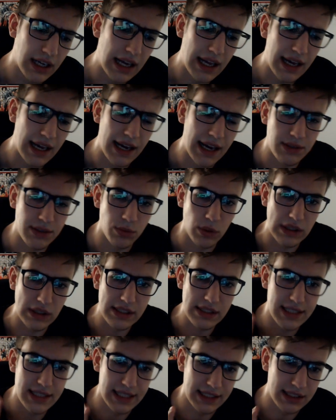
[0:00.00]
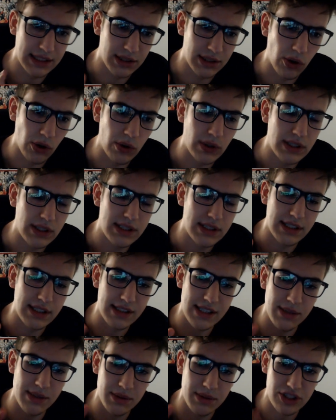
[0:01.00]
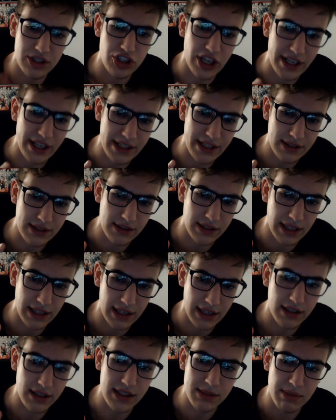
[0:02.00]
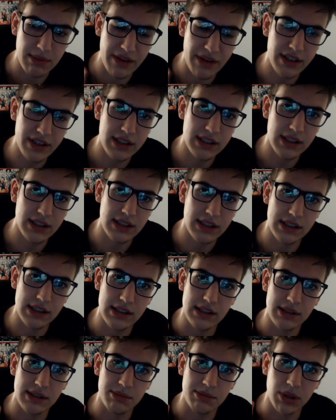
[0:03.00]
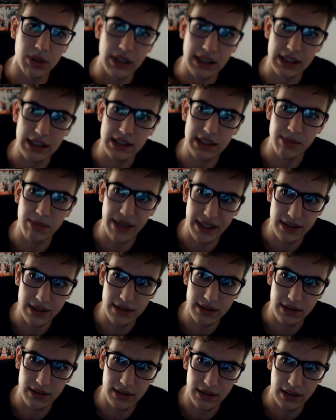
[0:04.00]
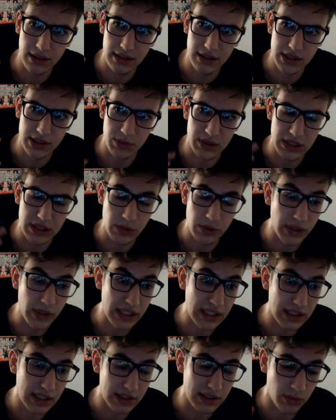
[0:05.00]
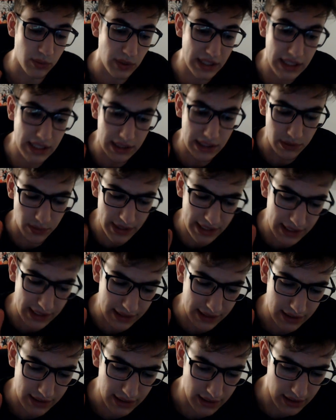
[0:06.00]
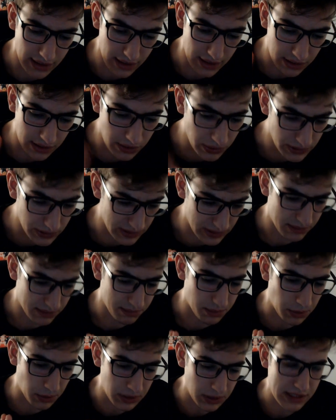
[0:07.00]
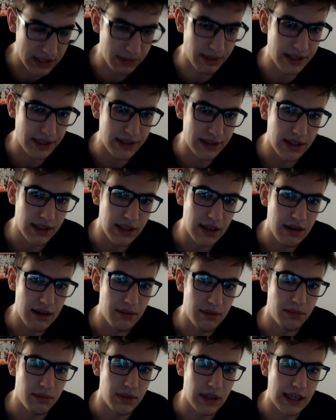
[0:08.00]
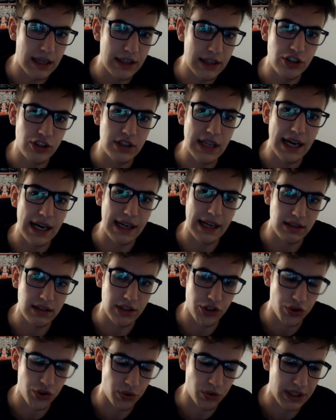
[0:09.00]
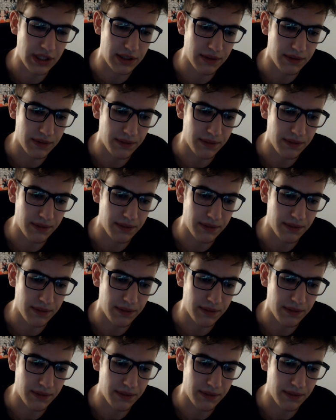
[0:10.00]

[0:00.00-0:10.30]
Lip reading: had one single goal since he was a child. Okay, his mother is a policeman. She was a really, really, really good policeman, and she died in a shooting.